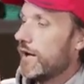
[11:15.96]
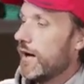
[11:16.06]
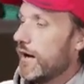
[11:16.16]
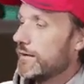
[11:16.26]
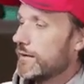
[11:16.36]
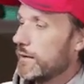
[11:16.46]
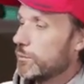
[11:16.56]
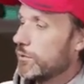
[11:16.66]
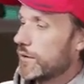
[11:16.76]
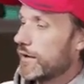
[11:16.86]
the
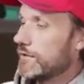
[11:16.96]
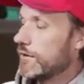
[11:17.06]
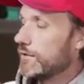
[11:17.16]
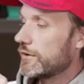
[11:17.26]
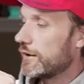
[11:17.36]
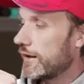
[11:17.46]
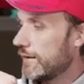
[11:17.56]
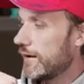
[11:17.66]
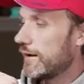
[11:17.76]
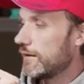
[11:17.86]
gimbal, and kind of tilting it,
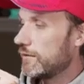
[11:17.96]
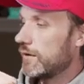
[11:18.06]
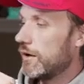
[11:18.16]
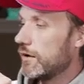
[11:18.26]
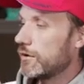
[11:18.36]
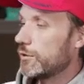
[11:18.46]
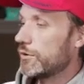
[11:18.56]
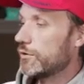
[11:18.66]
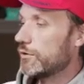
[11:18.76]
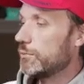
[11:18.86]
and then going
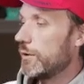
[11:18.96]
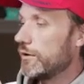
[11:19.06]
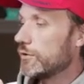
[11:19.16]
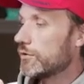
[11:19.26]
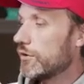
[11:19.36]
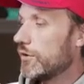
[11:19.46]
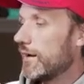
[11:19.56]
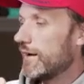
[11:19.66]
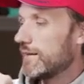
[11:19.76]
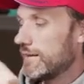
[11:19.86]
through the menu. So
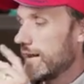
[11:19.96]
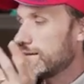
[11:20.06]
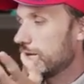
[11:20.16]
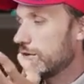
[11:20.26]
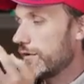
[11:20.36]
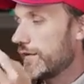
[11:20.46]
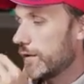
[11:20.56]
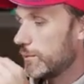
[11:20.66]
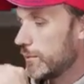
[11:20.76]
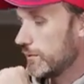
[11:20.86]
that's the only
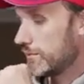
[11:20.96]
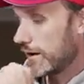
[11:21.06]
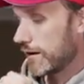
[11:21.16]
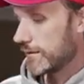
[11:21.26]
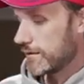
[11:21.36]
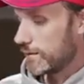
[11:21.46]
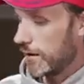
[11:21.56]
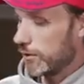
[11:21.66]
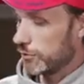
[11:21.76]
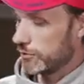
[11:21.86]
thing. Maybe if they can
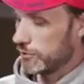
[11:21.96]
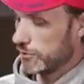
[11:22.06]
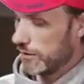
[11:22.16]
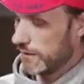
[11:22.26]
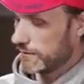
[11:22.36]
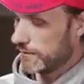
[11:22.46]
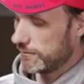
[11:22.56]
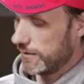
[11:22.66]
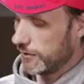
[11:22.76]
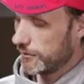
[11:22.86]
somehow do that
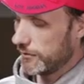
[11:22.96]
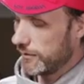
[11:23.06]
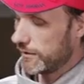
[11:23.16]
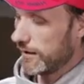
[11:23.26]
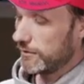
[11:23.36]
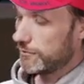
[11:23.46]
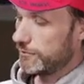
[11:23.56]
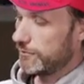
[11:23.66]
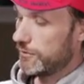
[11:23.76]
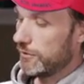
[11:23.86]
LCD kind
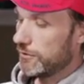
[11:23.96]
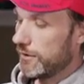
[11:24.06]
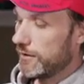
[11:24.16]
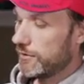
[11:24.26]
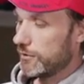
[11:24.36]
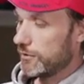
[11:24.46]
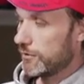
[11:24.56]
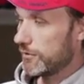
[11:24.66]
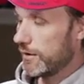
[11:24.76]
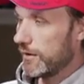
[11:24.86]
of tilted, so
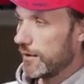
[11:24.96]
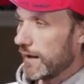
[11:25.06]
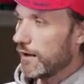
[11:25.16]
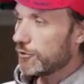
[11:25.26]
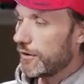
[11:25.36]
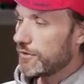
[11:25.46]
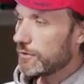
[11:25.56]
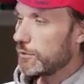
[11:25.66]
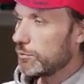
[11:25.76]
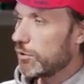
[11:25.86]
it's kind of
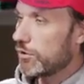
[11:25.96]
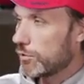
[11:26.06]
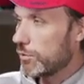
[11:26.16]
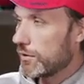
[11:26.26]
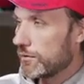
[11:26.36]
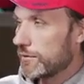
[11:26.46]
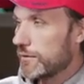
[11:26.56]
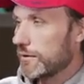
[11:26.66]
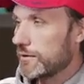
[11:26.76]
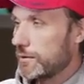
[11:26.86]
facing me more where
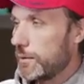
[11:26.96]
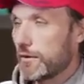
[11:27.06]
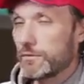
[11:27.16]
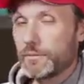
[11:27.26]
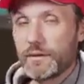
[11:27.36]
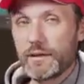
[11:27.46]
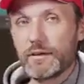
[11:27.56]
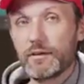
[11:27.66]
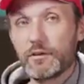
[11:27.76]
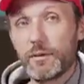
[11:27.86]
the back of
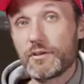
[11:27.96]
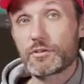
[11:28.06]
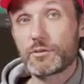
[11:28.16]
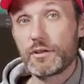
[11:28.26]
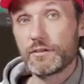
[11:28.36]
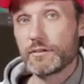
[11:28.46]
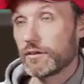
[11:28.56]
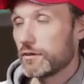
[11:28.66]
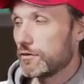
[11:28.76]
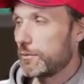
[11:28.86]
my screen,
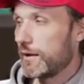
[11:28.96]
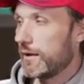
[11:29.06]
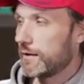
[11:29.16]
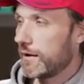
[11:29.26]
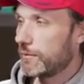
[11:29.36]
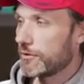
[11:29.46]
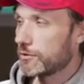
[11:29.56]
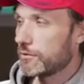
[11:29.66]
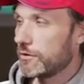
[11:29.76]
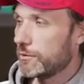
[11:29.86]
of my camera
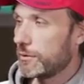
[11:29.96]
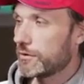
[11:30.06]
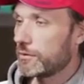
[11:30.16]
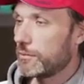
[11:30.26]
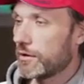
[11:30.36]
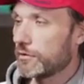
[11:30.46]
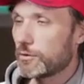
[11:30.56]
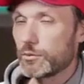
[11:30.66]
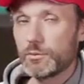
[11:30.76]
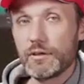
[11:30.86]
screen, basically
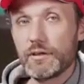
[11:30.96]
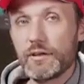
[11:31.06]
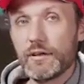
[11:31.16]
monitor would be